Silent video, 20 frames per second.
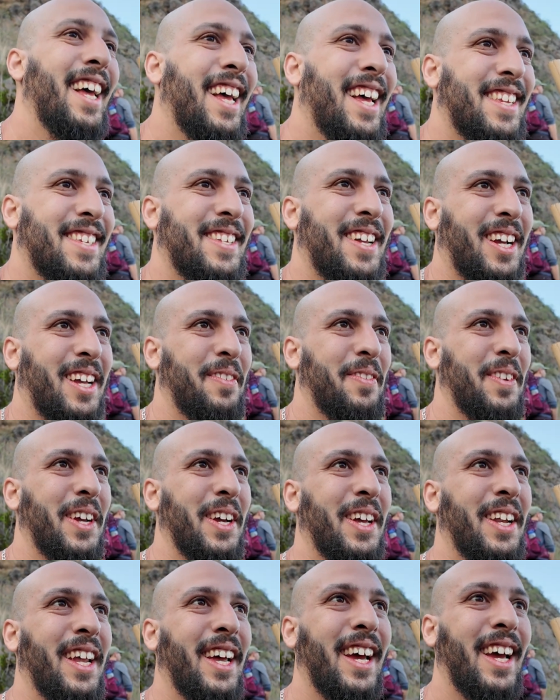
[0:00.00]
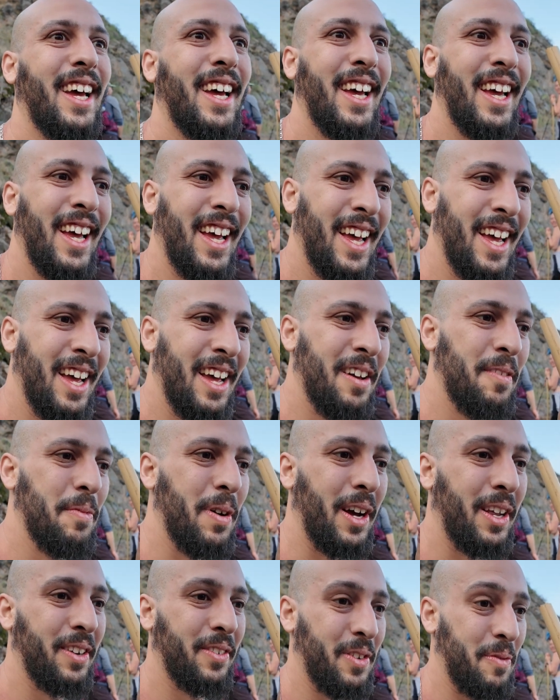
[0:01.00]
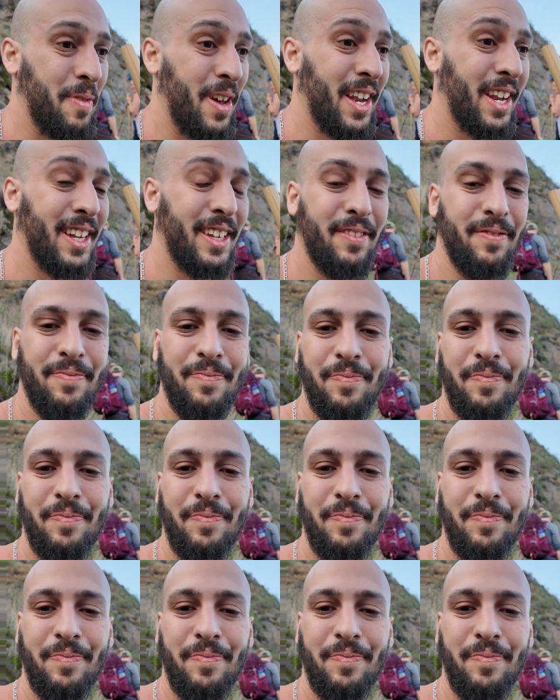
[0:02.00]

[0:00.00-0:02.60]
this is not gonna be good. But we made it,